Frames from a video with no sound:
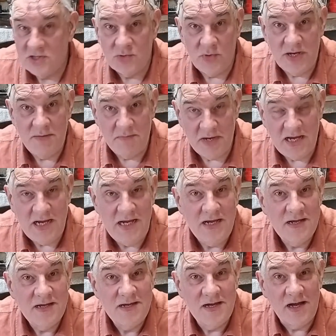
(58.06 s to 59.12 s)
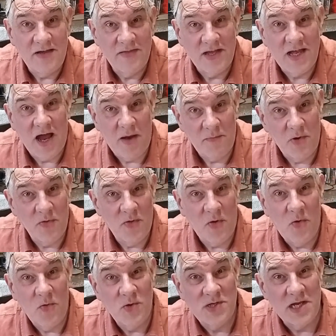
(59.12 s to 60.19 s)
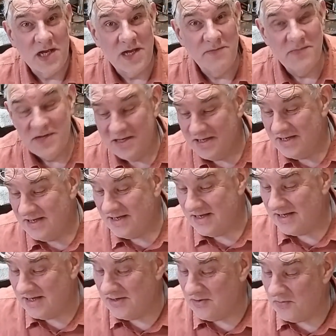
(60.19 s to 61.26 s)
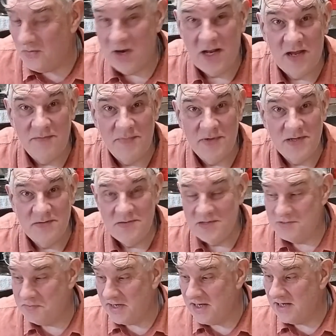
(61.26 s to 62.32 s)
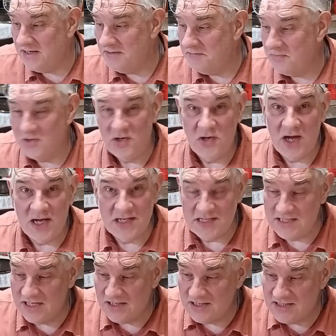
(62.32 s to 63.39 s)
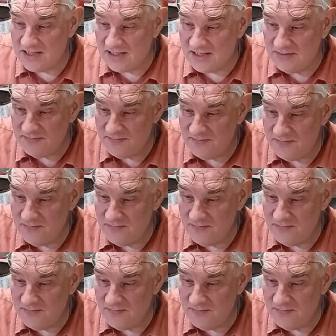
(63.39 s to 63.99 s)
between me and the camera the whole time while I've been speaking, but you can't see it until I